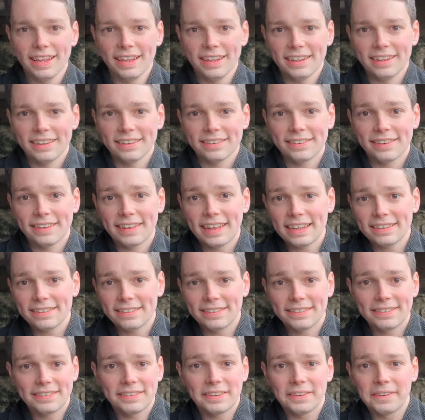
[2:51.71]
that we
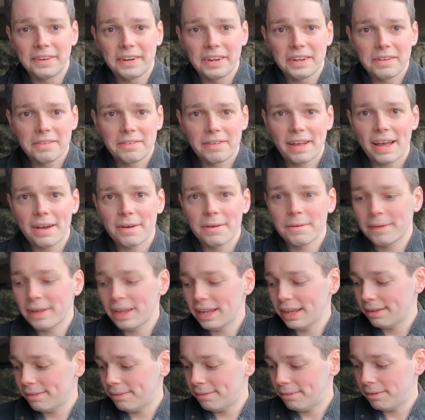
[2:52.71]
raised from eggs that we
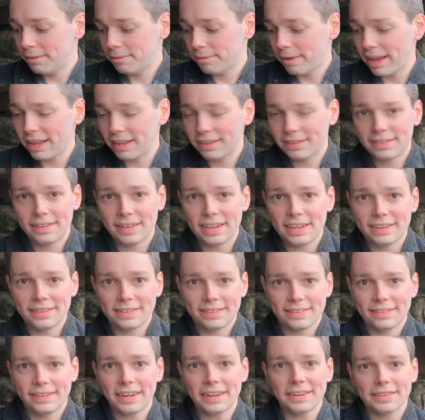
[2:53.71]
bought off of eBay,
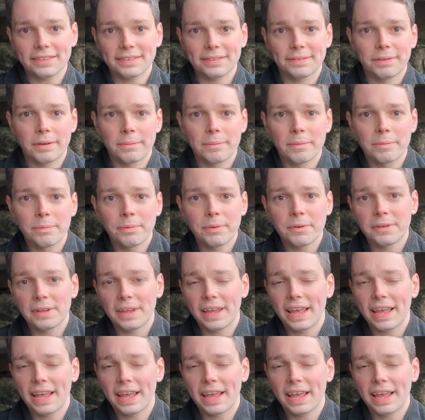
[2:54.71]
of all places.